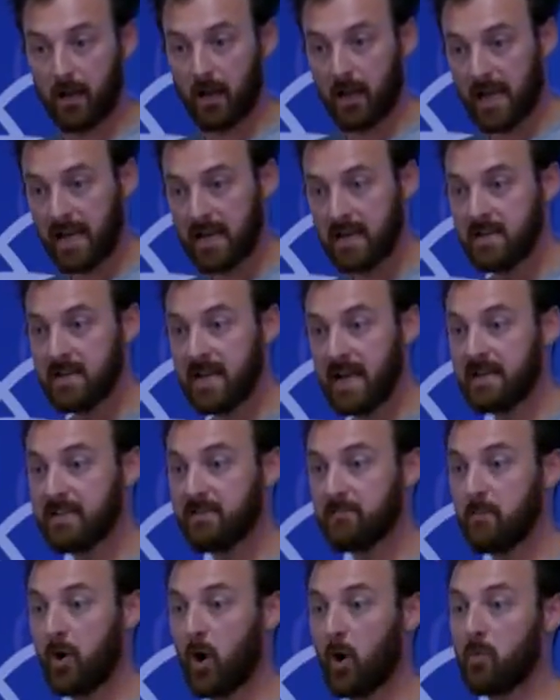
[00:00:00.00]
in
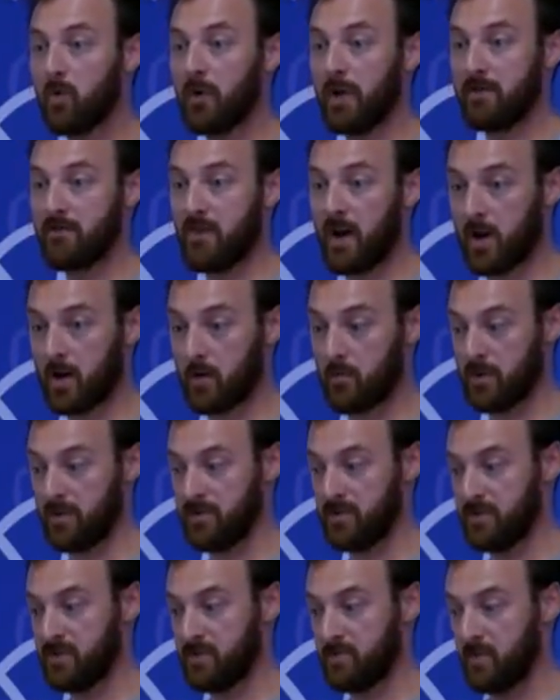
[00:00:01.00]
native mobile
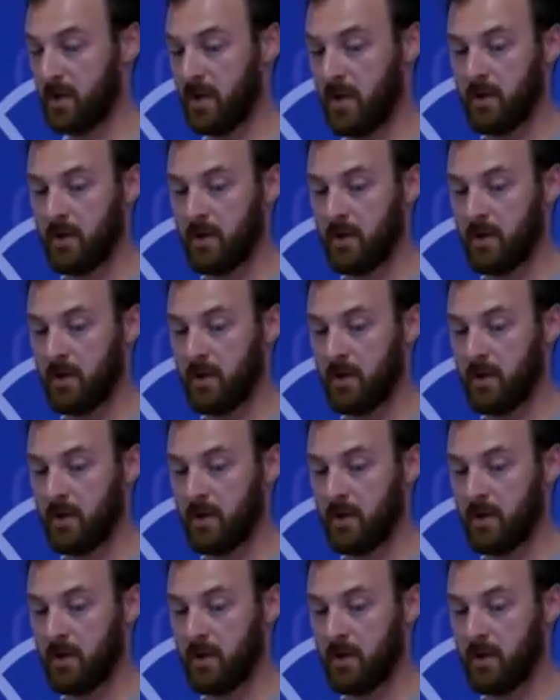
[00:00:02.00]
environments.